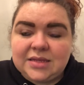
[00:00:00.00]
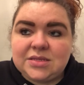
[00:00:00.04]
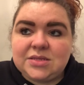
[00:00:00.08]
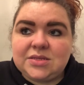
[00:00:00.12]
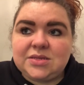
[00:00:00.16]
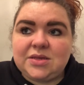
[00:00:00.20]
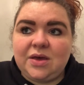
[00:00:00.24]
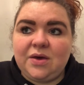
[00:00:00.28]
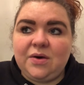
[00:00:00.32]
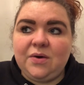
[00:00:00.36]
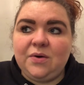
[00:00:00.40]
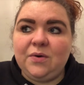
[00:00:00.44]

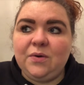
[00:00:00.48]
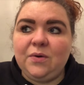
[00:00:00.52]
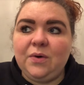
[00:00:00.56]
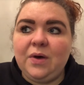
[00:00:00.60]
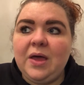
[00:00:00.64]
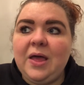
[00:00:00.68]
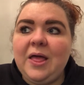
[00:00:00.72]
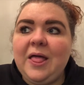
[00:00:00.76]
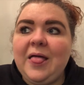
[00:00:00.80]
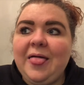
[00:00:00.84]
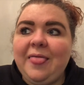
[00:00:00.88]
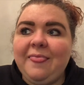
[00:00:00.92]
And
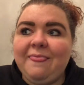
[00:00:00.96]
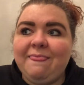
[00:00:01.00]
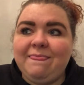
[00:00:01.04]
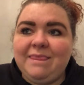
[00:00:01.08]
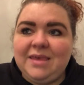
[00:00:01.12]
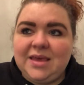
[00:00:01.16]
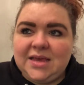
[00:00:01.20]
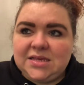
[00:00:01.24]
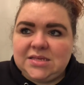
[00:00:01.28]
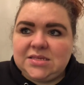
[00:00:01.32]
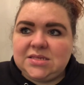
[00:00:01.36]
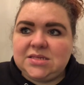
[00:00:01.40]
so
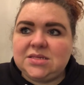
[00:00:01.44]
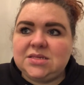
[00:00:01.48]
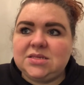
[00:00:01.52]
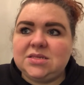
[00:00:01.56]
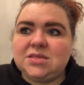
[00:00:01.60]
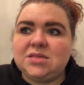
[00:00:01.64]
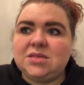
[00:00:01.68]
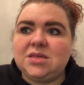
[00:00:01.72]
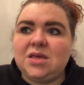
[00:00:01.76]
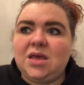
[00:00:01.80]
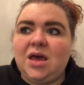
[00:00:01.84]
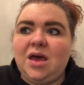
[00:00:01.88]

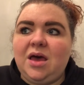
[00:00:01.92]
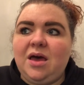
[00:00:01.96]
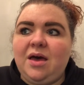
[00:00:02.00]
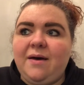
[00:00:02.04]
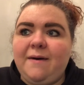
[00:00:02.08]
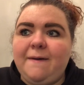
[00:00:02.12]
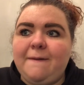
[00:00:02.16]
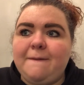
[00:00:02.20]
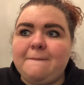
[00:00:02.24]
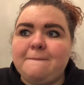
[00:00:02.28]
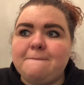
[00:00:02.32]
this